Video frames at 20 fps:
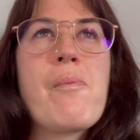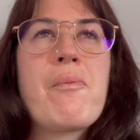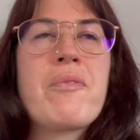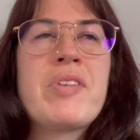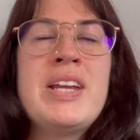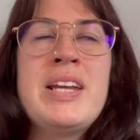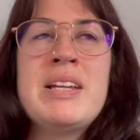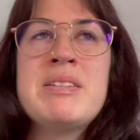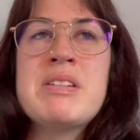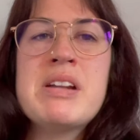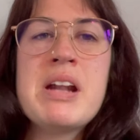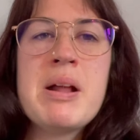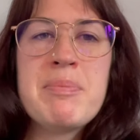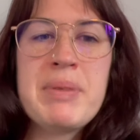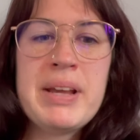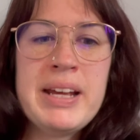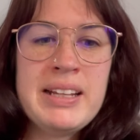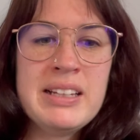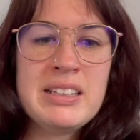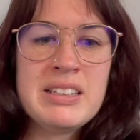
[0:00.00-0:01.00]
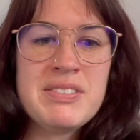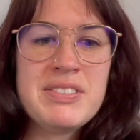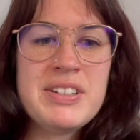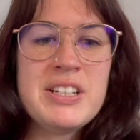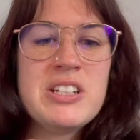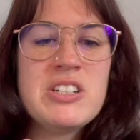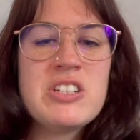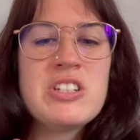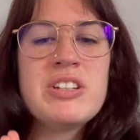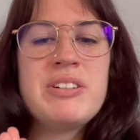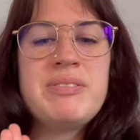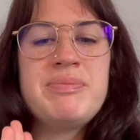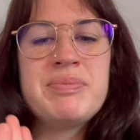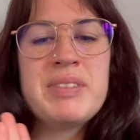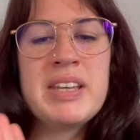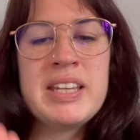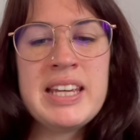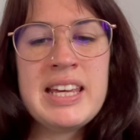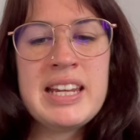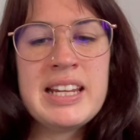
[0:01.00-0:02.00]
he ended up killing the fish
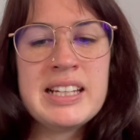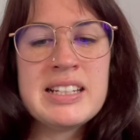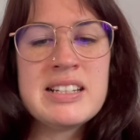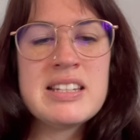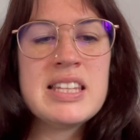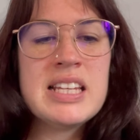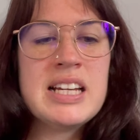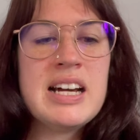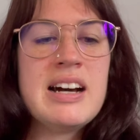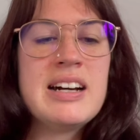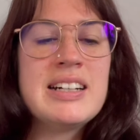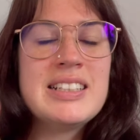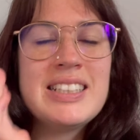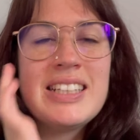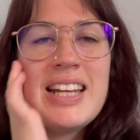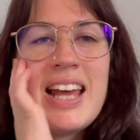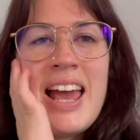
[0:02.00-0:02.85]
and getting into the guard.